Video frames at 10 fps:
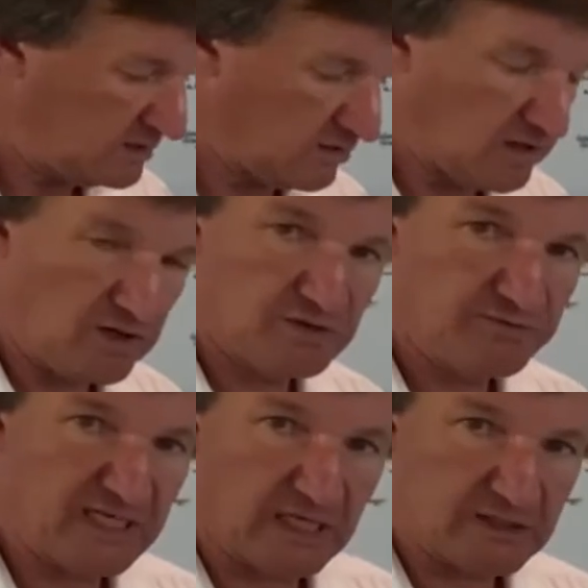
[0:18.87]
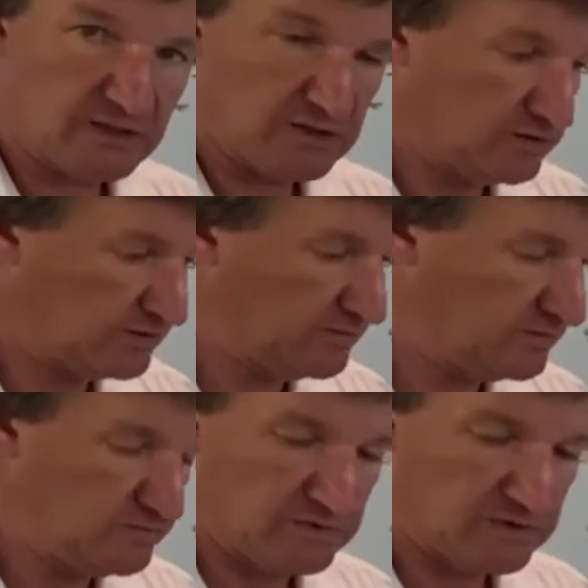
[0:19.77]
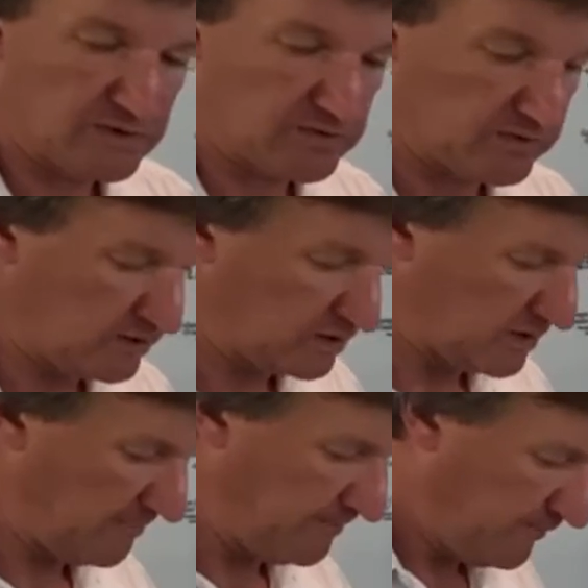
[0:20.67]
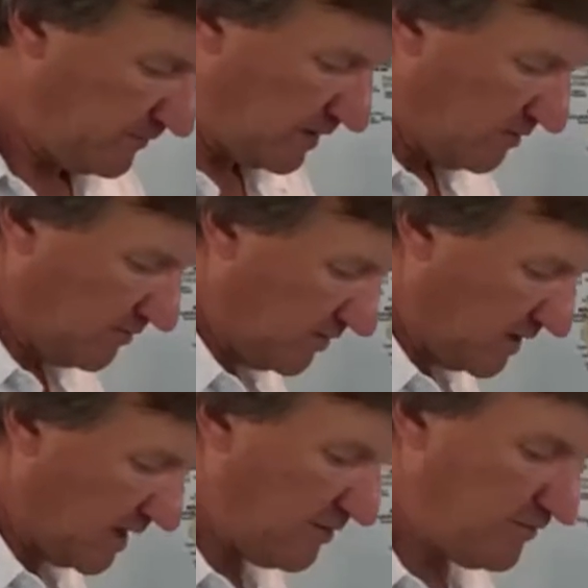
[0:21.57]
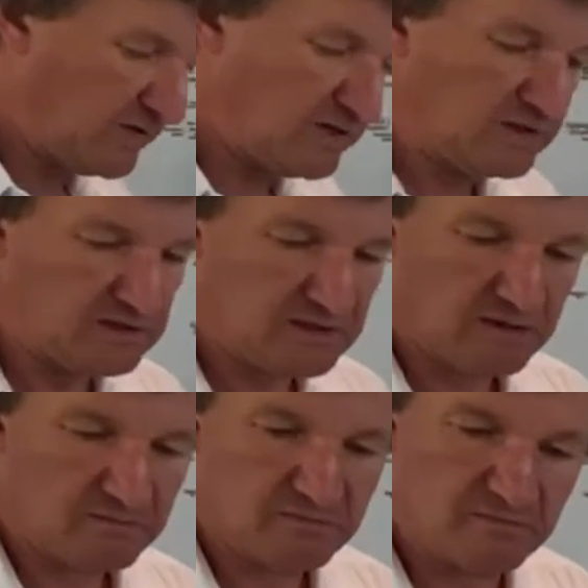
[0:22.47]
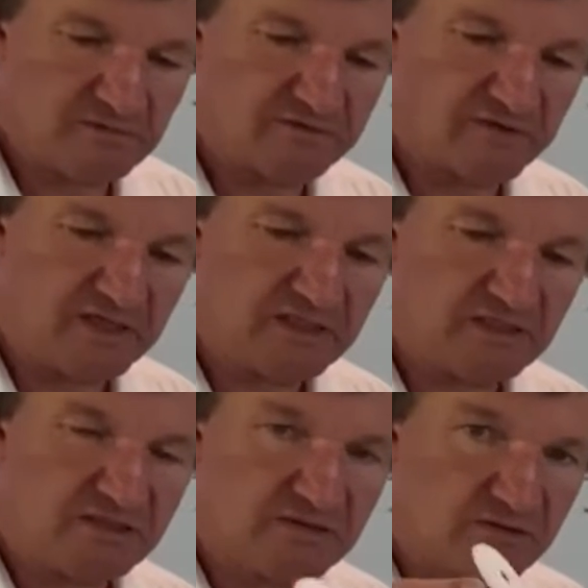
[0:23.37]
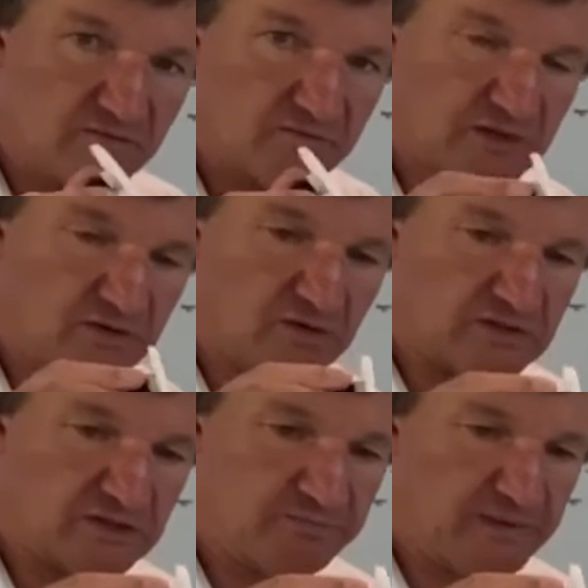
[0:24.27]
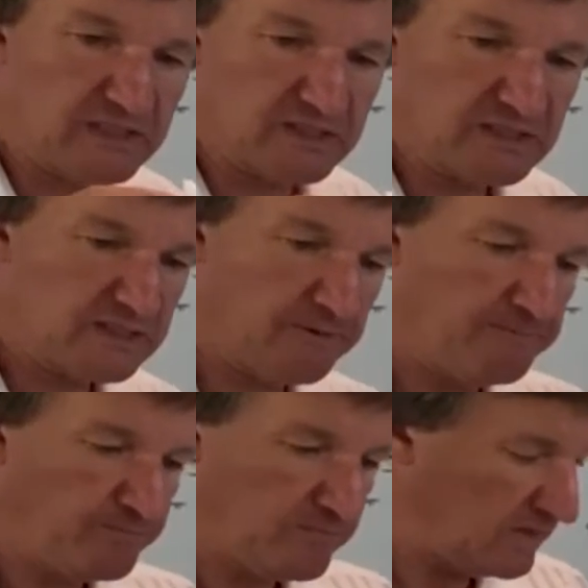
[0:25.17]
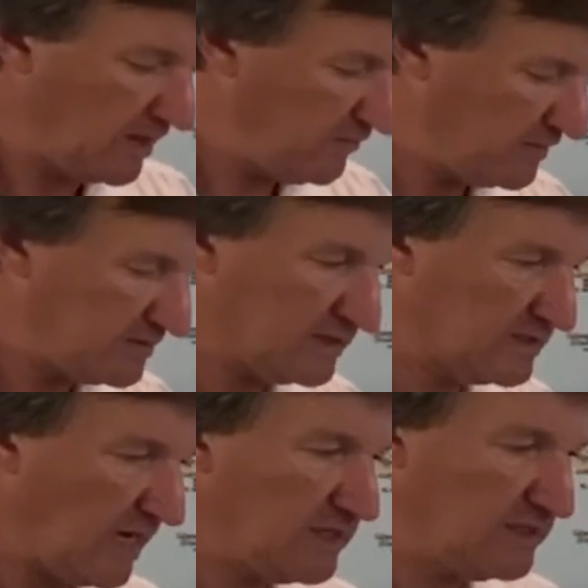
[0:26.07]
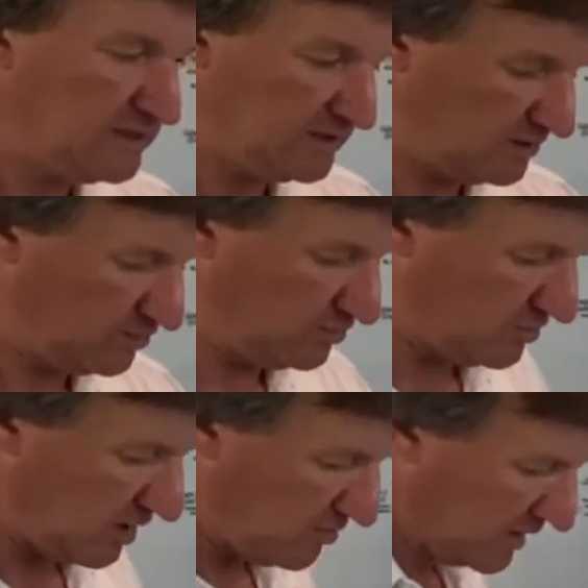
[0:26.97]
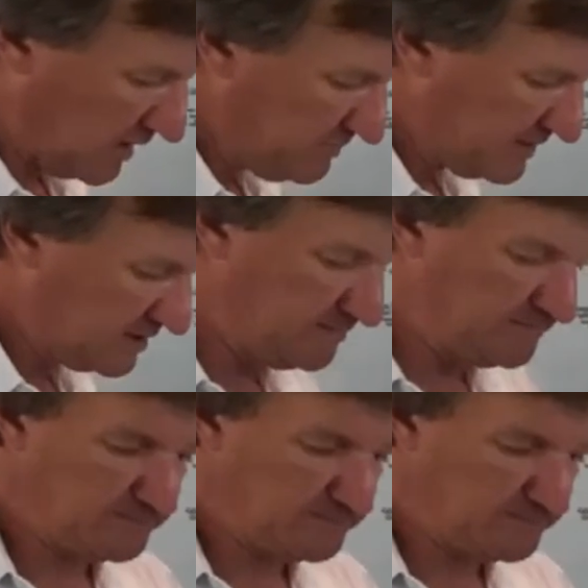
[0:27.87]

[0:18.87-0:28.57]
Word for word: So how do we get it into the syringe? We have here some devices, we call it speed disc. They fit exactly into our cups.